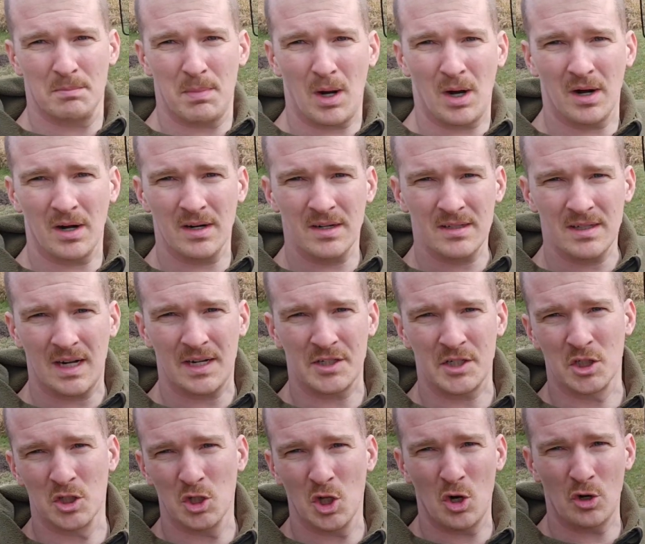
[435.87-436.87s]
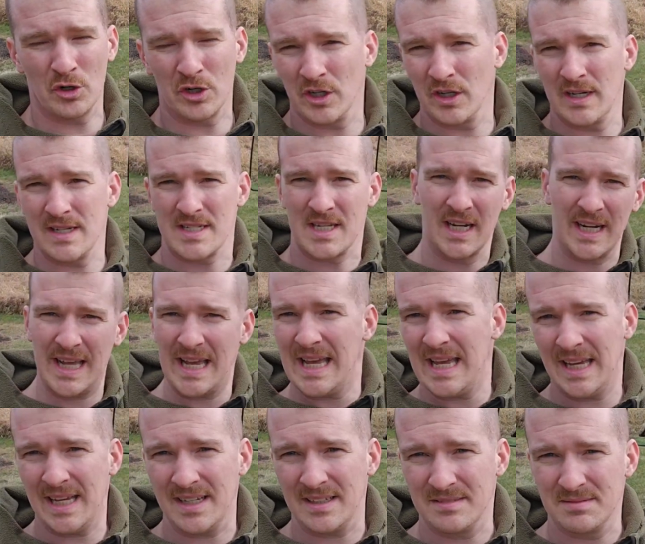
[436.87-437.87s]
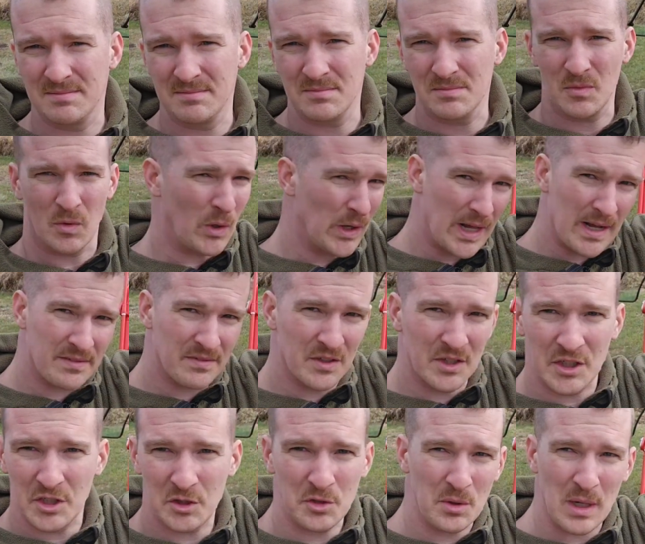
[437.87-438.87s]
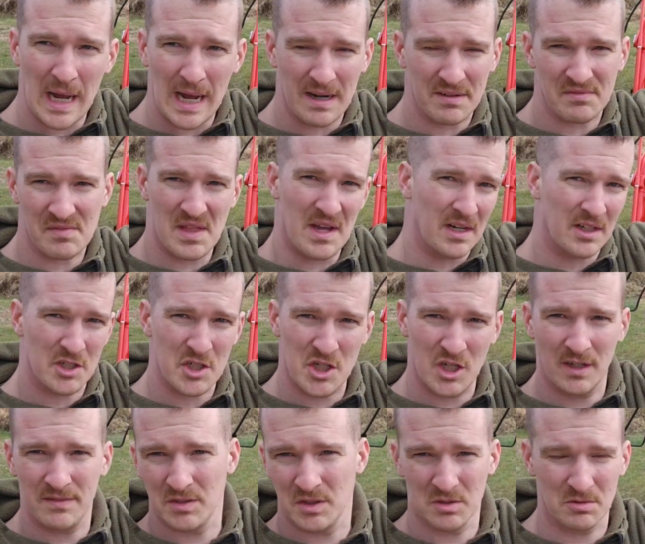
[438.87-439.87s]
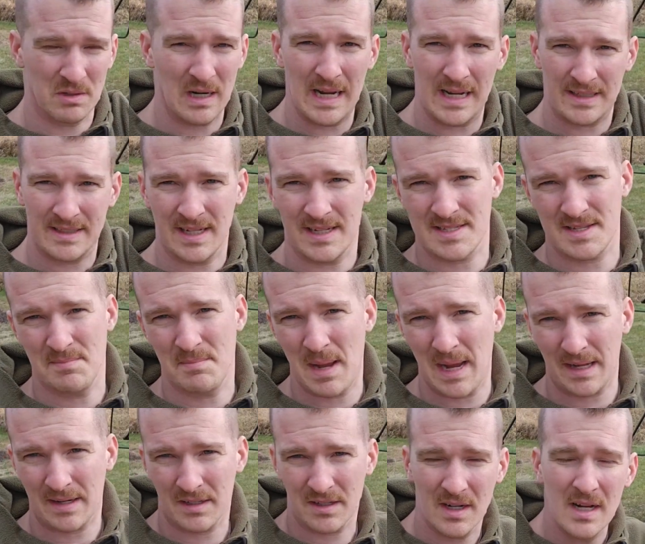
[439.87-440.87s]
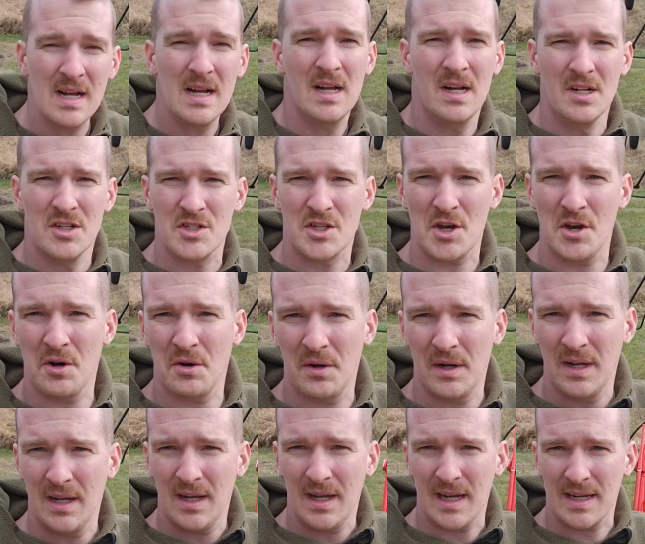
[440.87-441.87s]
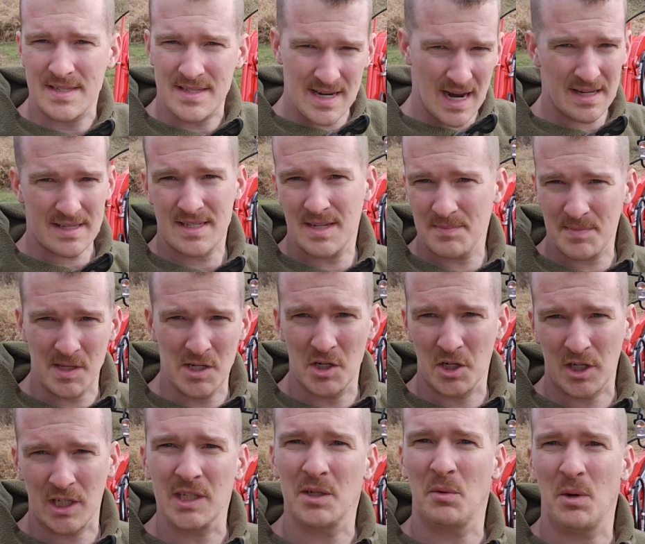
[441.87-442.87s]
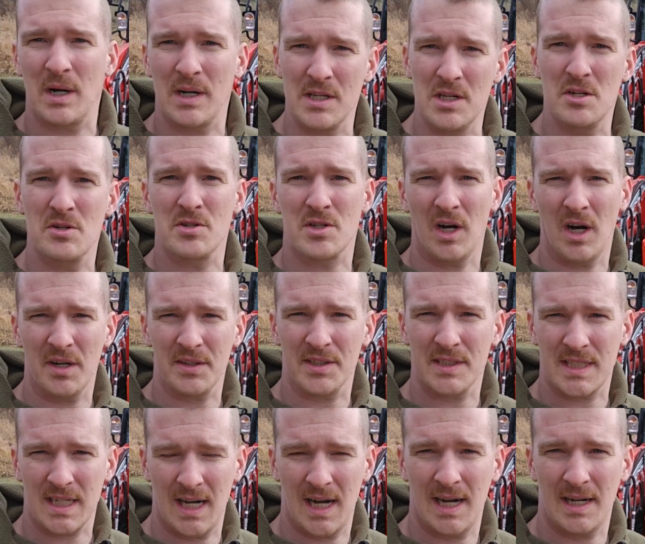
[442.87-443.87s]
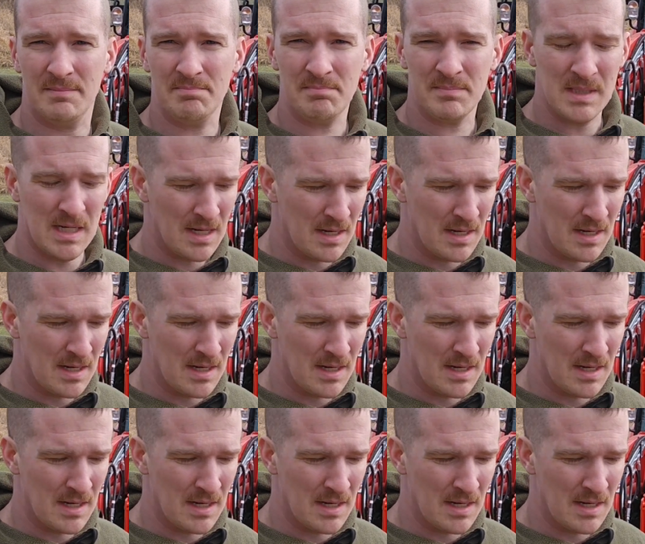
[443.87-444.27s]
bar on your loader is going to hit whatever you have there. Shovel, rake, doesn't matter. So it's not something you're going to want to use all the time.